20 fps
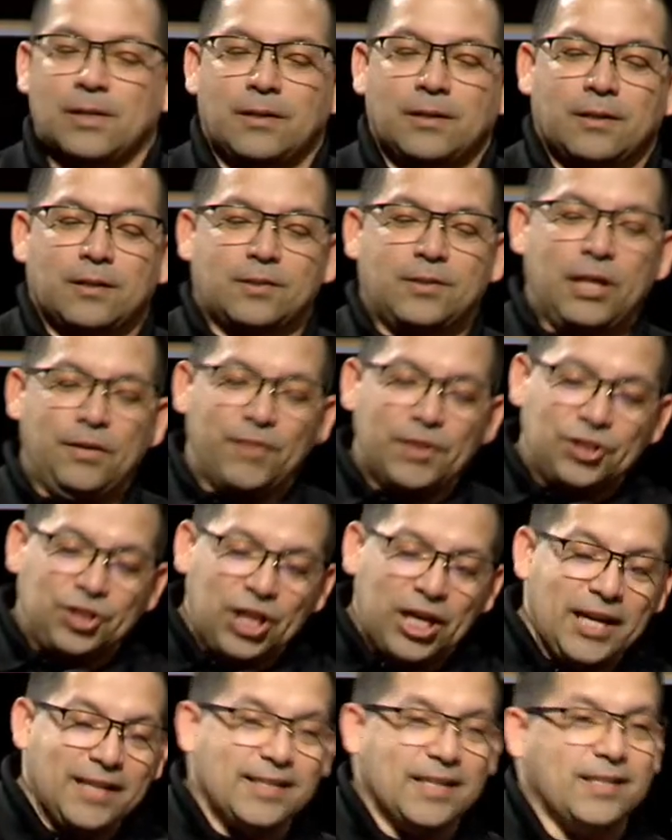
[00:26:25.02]
Because even
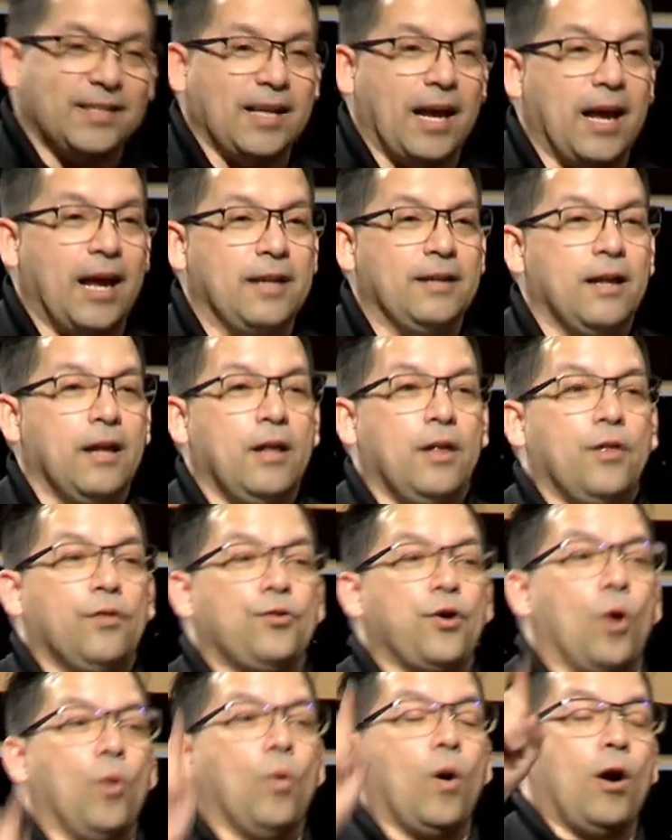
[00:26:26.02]
Jesus said,
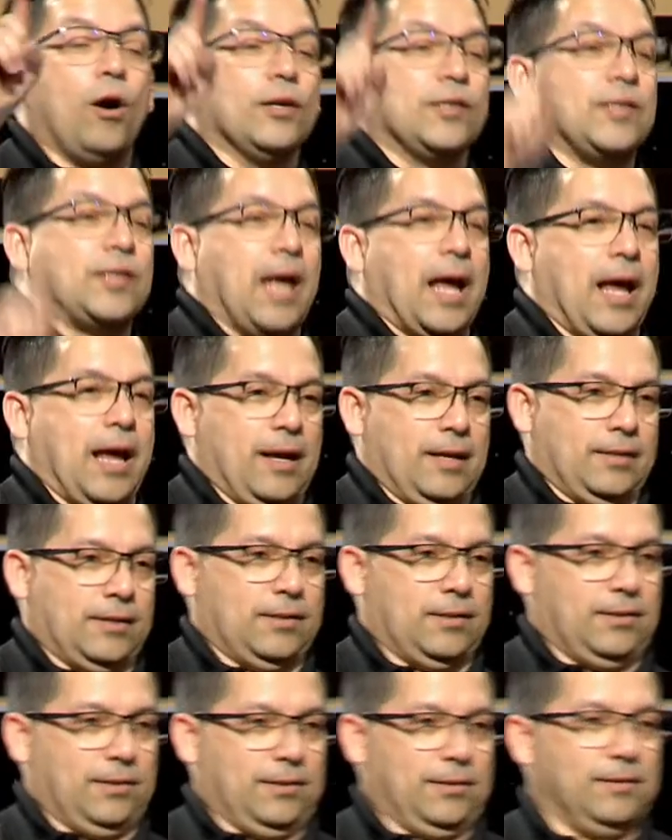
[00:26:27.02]
The word
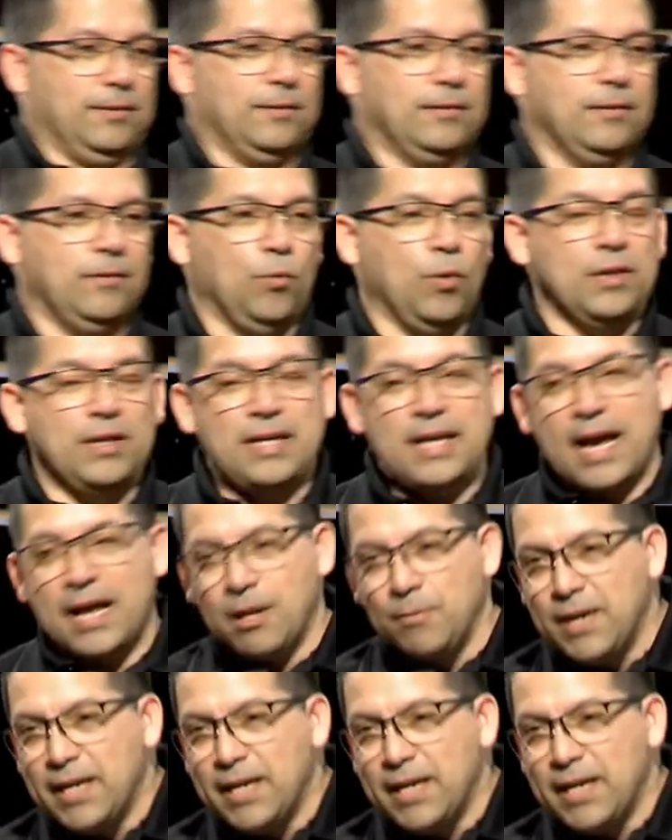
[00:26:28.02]
says. When the enemy